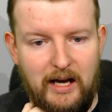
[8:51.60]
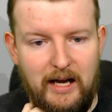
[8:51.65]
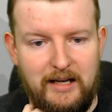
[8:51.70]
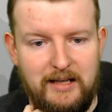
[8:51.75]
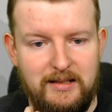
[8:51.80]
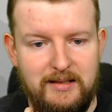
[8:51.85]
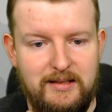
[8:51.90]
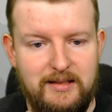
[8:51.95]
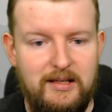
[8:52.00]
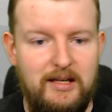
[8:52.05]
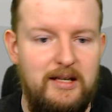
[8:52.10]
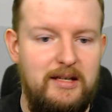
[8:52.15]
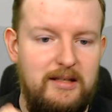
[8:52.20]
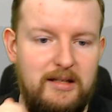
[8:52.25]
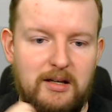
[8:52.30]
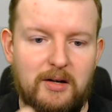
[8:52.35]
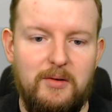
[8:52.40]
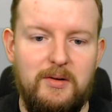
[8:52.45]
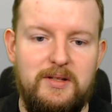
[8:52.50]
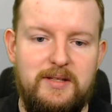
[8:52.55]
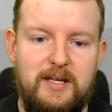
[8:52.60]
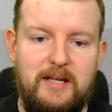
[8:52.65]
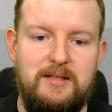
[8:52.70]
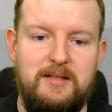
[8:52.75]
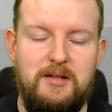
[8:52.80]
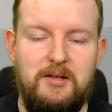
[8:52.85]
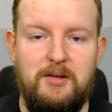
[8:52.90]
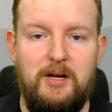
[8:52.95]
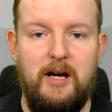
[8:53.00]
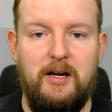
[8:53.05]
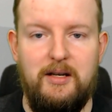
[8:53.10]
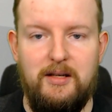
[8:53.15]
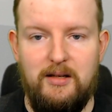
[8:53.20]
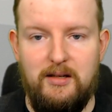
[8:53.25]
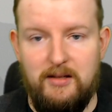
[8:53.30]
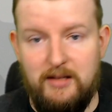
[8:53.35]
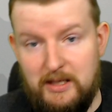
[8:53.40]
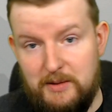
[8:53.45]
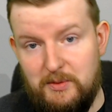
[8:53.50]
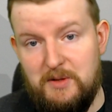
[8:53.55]
it says that they're not
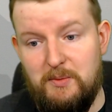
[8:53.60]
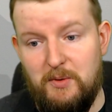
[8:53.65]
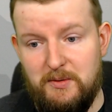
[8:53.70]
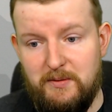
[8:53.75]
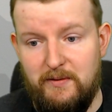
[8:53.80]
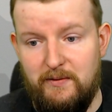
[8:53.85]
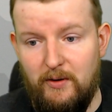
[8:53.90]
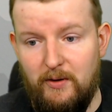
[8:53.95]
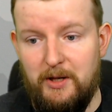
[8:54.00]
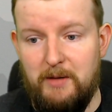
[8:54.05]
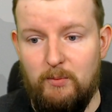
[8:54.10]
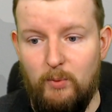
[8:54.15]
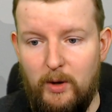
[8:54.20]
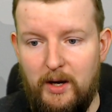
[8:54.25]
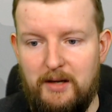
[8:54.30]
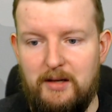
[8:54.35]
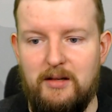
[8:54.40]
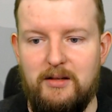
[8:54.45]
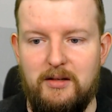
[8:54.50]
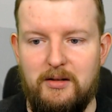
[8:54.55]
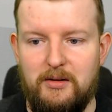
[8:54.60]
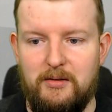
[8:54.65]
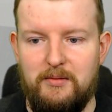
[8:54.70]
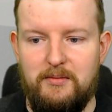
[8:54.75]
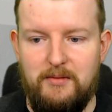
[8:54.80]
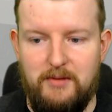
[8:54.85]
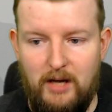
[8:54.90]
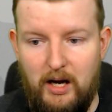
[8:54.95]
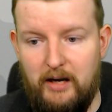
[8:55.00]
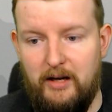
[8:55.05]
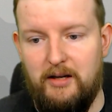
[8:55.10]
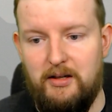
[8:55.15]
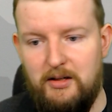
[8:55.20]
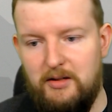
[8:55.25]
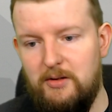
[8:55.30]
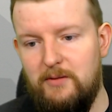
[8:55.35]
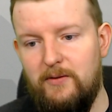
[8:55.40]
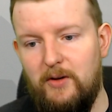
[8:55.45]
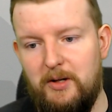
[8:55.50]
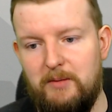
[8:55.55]
gonna, this was supposed to be Volume 1, and they're not
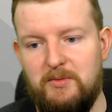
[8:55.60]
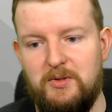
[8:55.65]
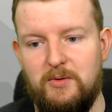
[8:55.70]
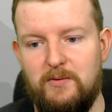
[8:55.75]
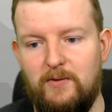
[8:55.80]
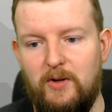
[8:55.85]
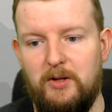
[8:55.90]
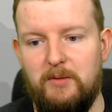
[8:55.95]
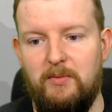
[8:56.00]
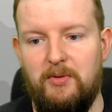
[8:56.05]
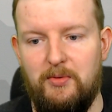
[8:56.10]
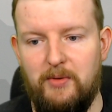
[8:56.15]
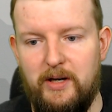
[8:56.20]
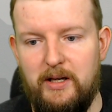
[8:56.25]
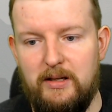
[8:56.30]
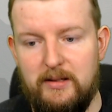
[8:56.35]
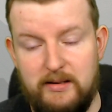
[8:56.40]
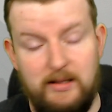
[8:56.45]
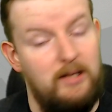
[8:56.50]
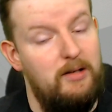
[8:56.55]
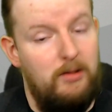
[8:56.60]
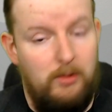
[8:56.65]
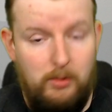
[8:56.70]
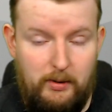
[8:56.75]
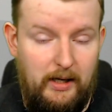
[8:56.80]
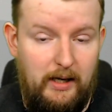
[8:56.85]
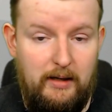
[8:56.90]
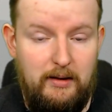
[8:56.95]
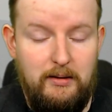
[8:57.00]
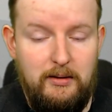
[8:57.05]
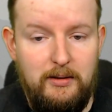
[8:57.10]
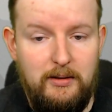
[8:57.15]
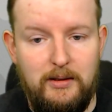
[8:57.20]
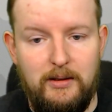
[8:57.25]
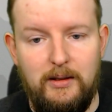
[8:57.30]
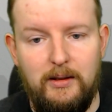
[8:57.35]
gonna do Volume 2 and Volume 3, and it's like, okay.